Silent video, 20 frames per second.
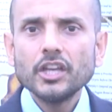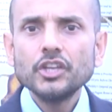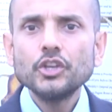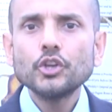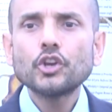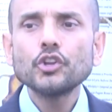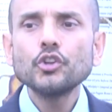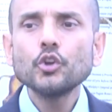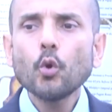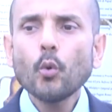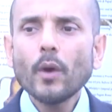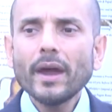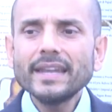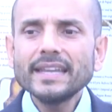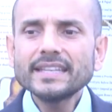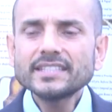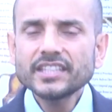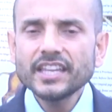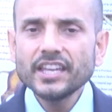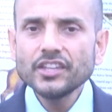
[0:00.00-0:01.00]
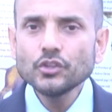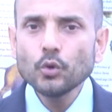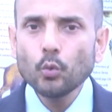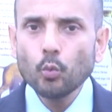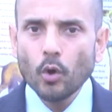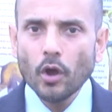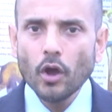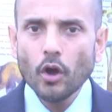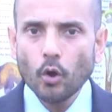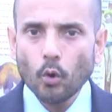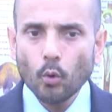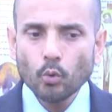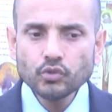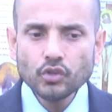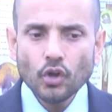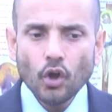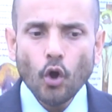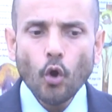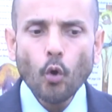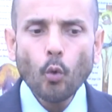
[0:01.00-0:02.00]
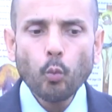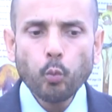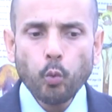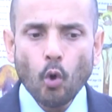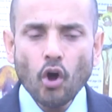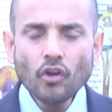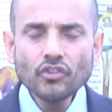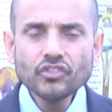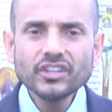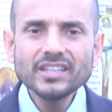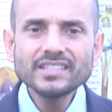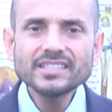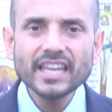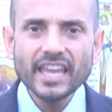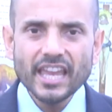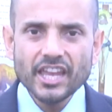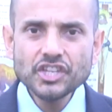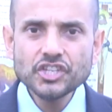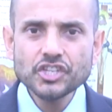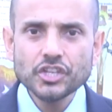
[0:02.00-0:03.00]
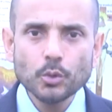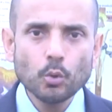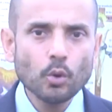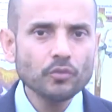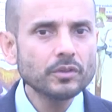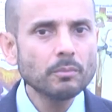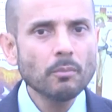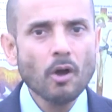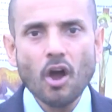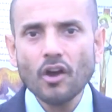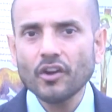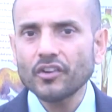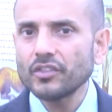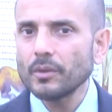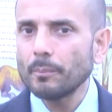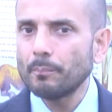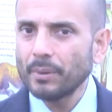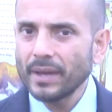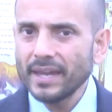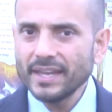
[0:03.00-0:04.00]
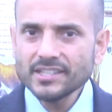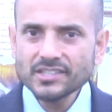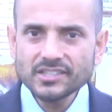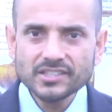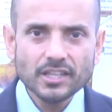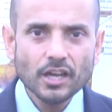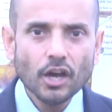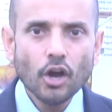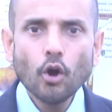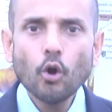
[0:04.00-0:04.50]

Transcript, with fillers: You can already see in the world what this issue of the mark of the beast